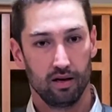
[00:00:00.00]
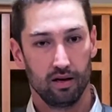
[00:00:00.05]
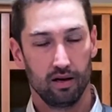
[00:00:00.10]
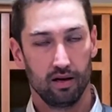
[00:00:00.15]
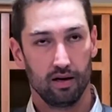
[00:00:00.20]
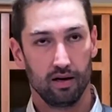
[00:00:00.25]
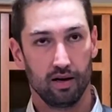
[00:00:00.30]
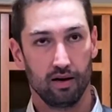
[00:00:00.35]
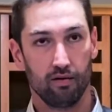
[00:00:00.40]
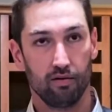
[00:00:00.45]

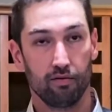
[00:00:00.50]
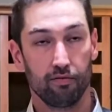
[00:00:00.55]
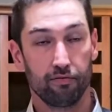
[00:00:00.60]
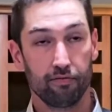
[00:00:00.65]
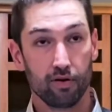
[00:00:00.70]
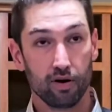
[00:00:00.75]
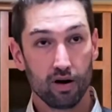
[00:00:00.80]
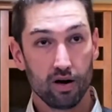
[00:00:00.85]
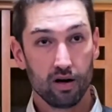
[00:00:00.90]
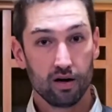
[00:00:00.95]
Now,
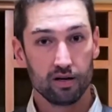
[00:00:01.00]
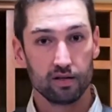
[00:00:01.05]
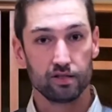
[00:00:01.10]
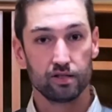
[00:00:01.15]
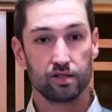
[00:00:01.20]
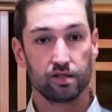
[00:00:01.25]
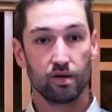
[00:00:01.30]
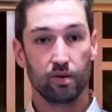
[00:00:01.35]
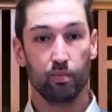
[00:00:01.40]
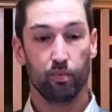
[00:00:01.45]
for
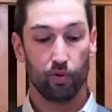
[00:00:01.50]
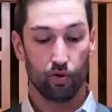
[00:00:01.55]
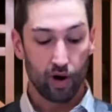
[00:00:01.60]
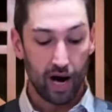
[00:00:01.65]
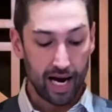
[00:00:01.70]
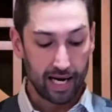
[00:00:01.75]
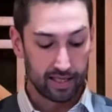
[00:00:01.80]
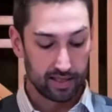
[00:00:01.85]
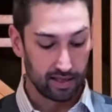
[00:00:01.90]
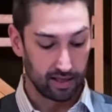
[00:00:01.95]
us,
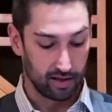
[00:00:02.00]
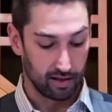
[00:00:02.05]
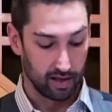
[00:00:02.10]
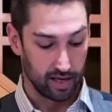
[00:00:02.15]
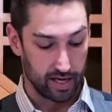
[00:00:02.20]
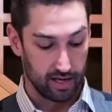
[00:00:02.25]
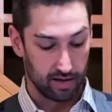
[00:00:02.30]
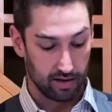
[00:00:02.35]
practically,